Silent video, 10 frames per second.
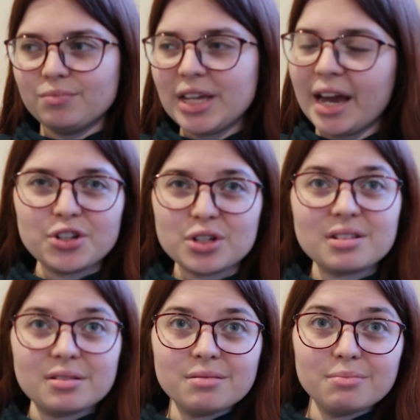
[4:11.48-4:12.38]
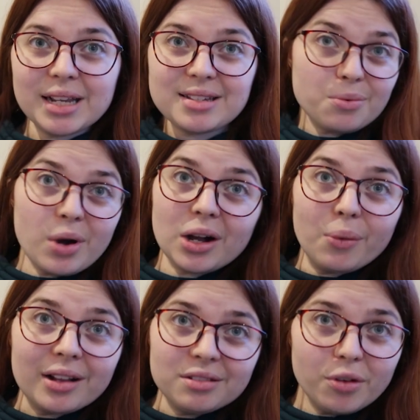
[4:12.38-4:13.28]
yeah, just makes it work
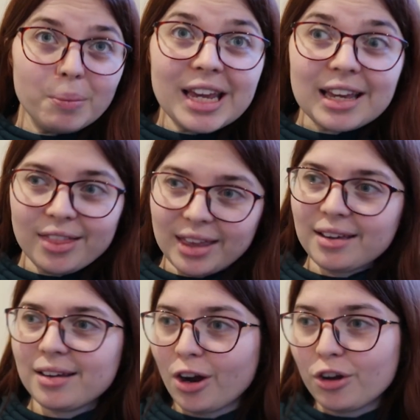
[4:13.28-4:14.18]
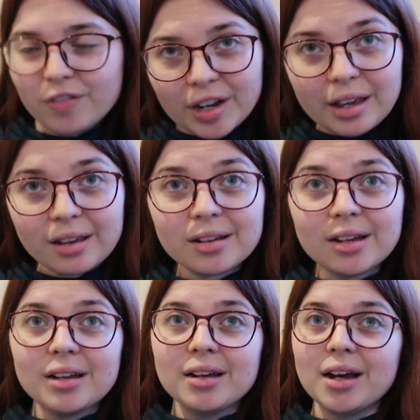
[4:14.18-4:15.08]
well for me, I think, and hopefully
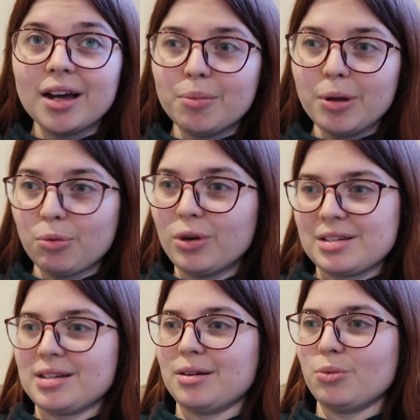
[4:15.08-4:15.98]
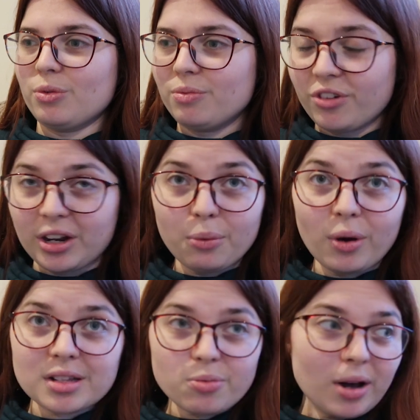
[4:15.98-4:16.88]
people listening will find it
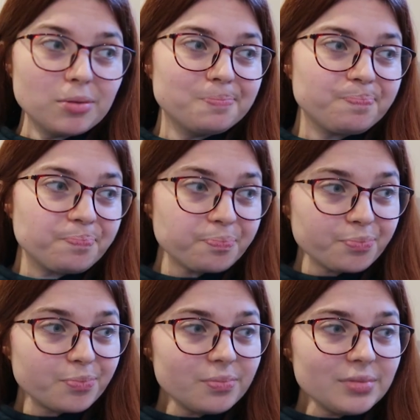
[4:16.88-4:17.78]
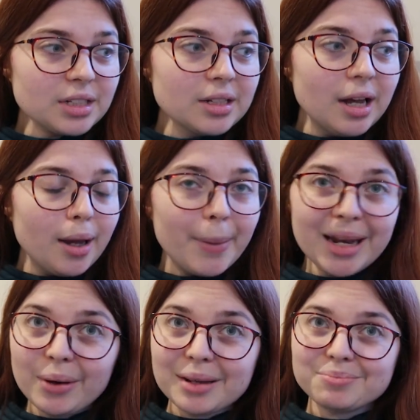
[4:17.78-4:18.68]
works well. But
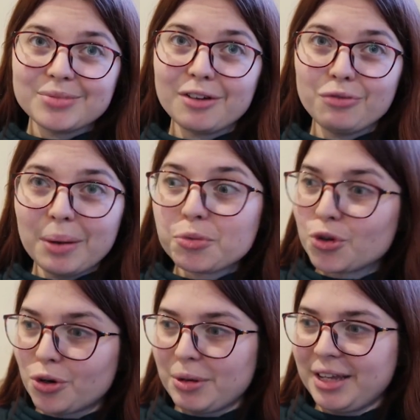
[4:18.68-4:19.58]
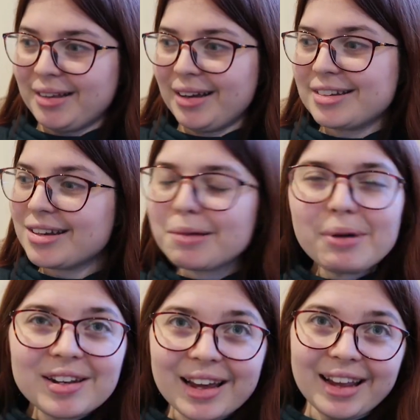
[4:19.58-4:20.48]
anyway, I've rambled on a bit and it's only
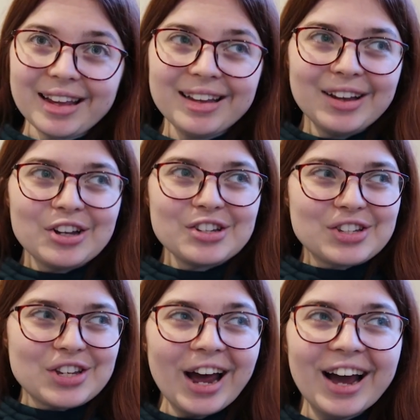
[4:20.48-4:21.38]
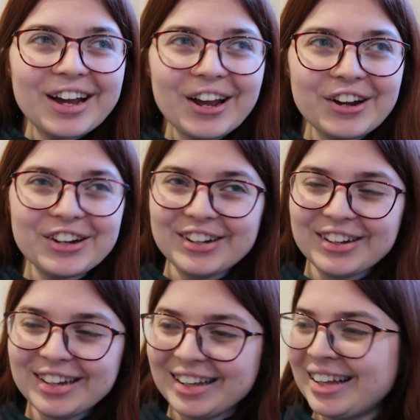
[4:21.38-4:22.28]
Monday. So
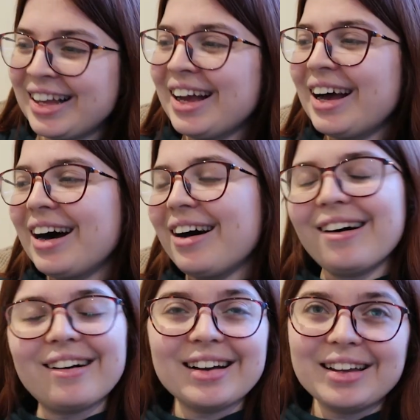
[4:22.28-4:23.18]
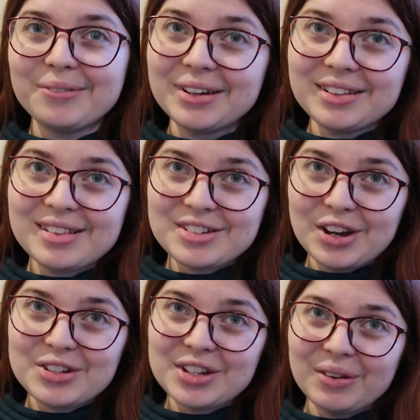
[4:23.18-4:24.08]
I will
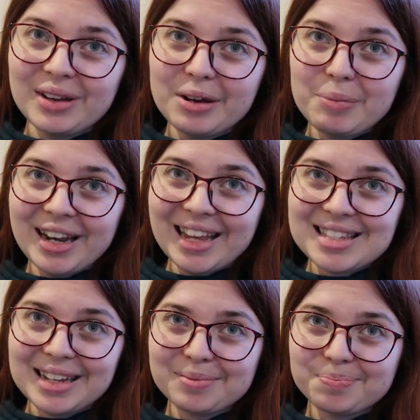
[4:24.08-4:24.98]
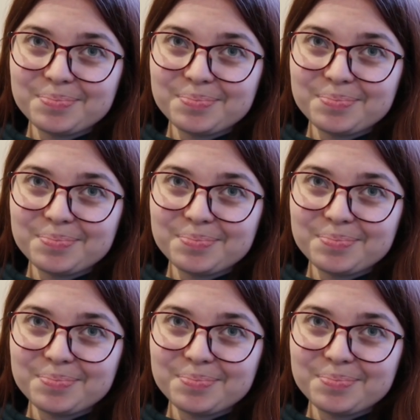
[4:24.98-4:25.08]
chat to you a little bit later.